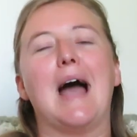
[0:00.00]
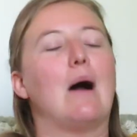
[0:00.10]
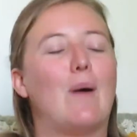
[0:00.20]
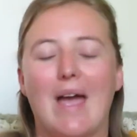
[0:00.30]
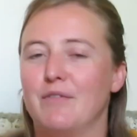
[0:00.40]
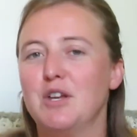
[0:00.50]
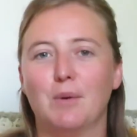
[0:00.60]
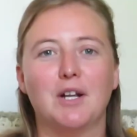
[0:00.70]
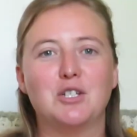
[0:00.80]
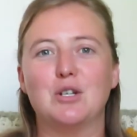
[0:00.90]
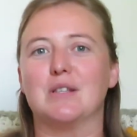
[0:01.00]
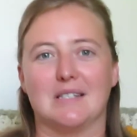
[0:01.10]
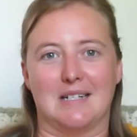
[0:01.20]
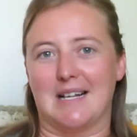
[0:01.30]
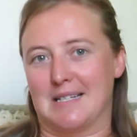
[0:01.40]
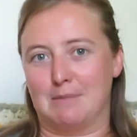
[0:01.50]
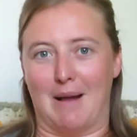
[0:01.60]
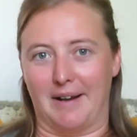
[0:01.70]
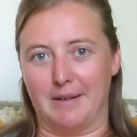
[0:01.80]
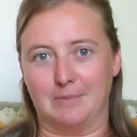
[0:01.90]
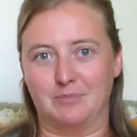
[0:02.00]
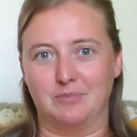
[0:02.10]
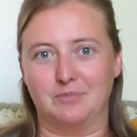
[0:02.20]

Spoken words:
However you want to do this, it doesn't matter.